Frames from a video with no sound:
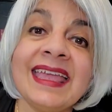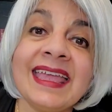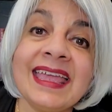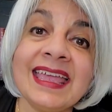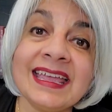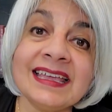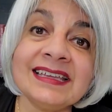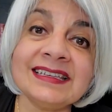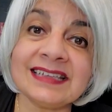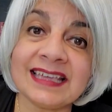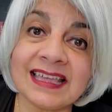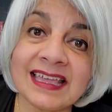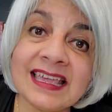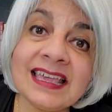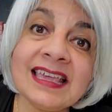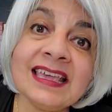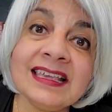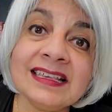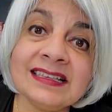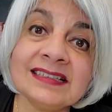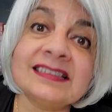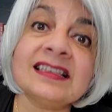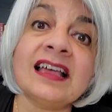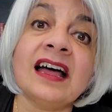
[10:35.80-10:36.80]
It
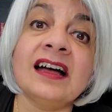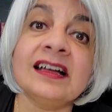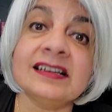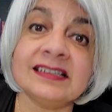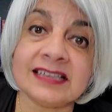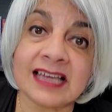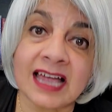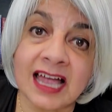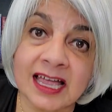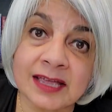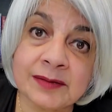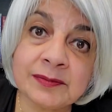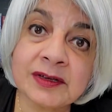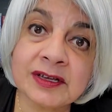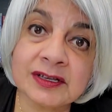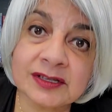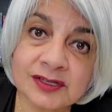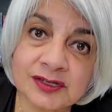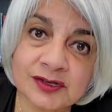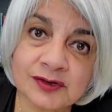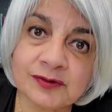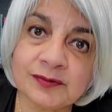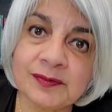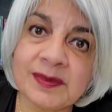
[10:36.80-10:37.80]
is a
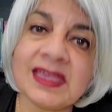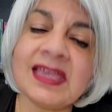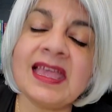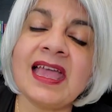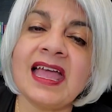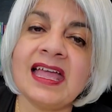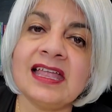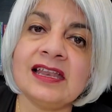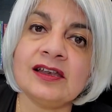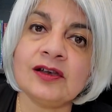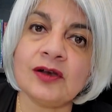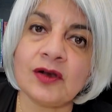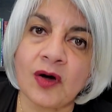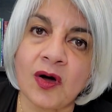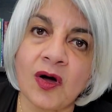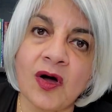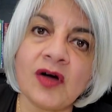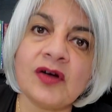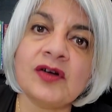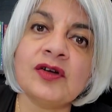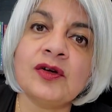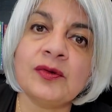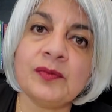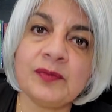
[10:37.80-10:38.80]
time-consuming and
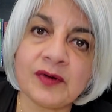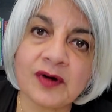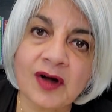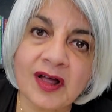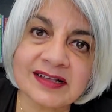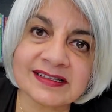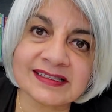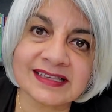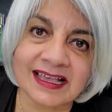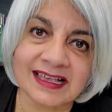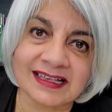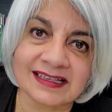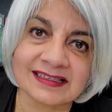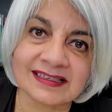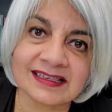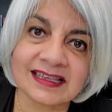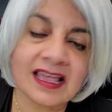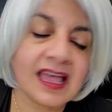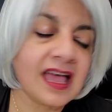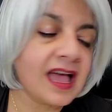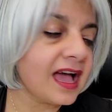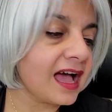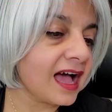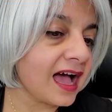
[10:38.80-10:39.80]
long process.
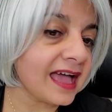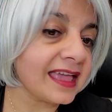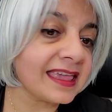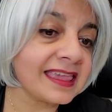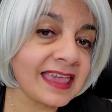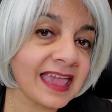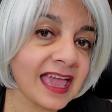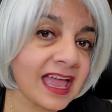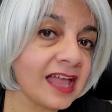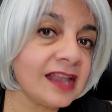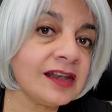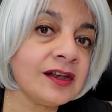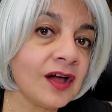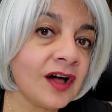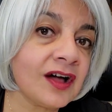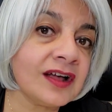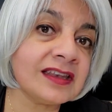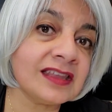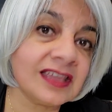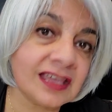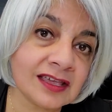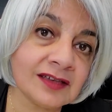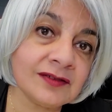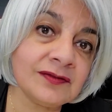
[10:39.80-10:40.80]
I
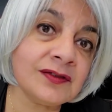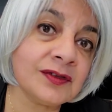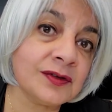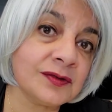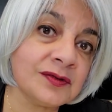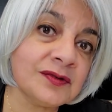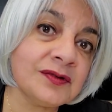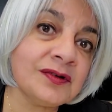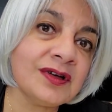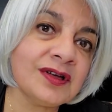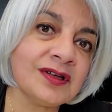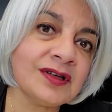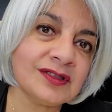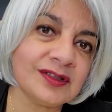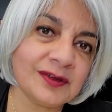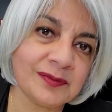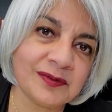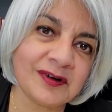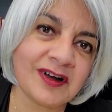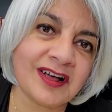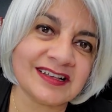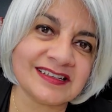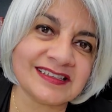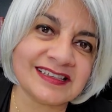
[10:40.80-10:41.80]
cannot give you the
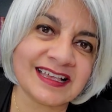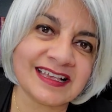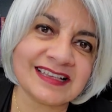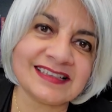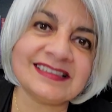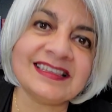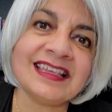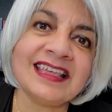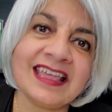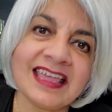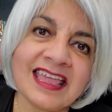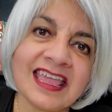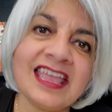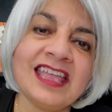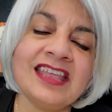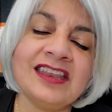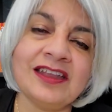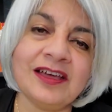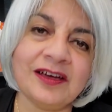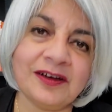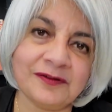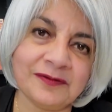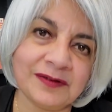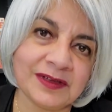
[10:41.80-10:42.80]
process
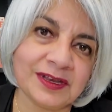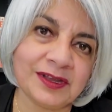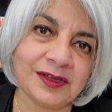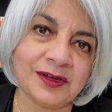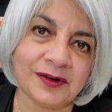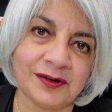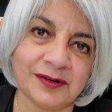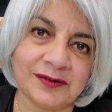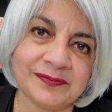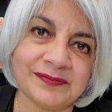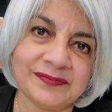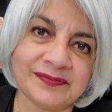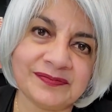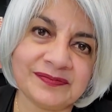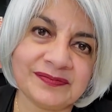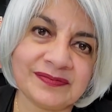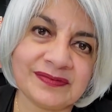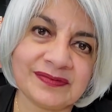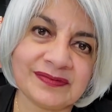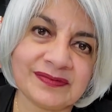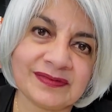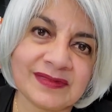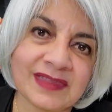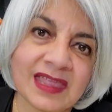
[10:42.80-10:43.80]
in a video.
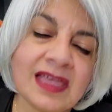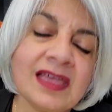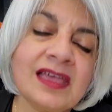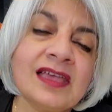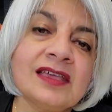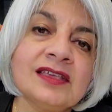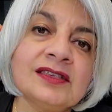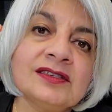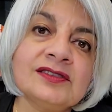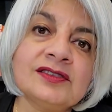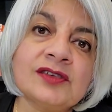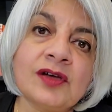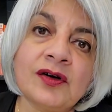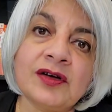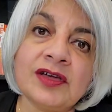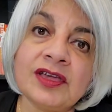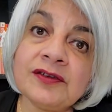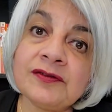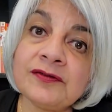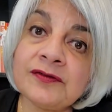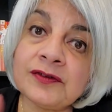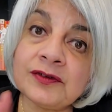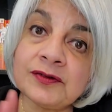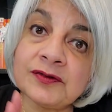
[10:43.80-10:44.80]
So
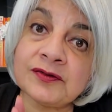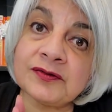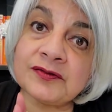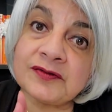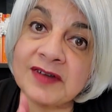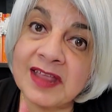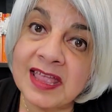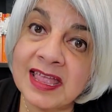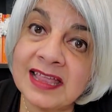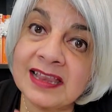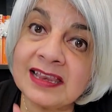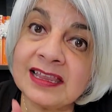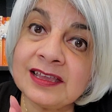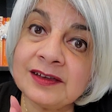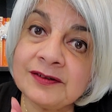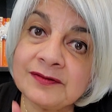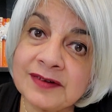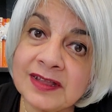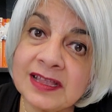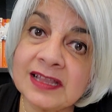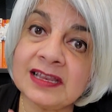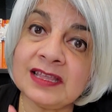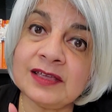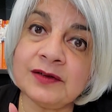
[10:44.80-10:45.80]
if you really,
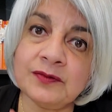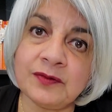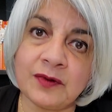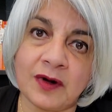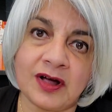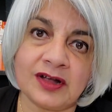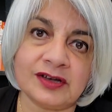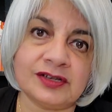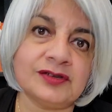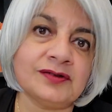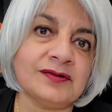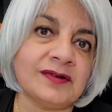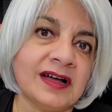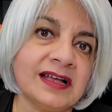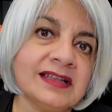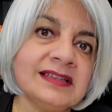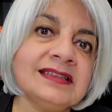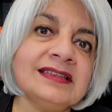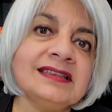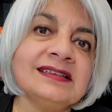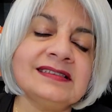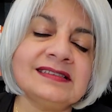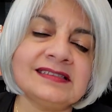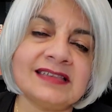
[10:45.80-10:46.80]
really want to
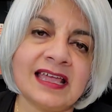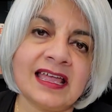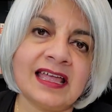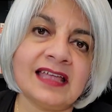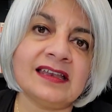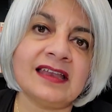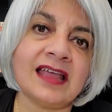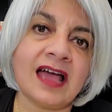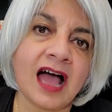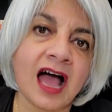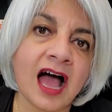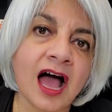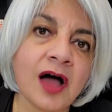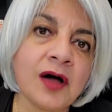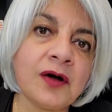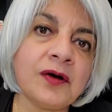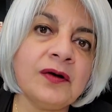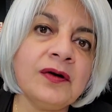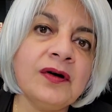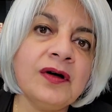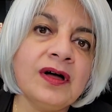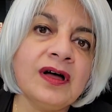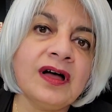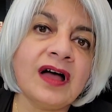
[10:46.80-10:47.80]
understand
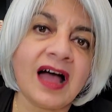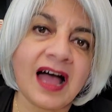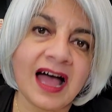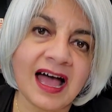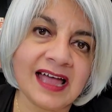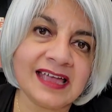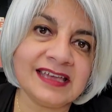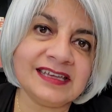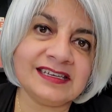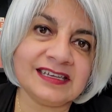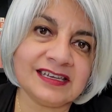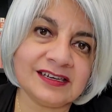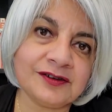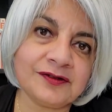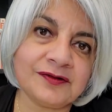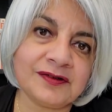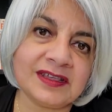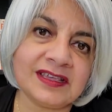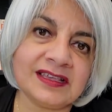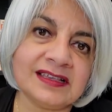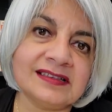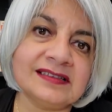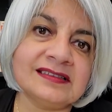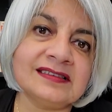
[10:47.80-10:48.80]
how height
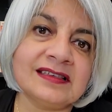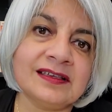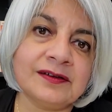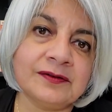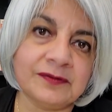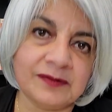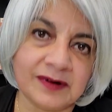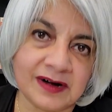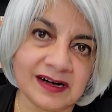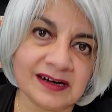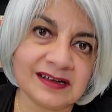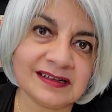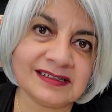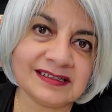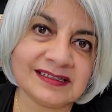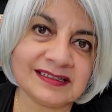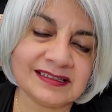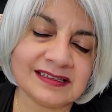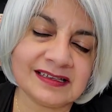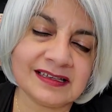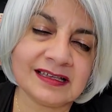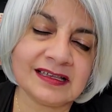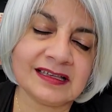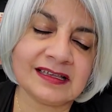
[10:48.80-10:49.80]
increase
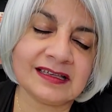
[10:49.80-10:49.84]
works,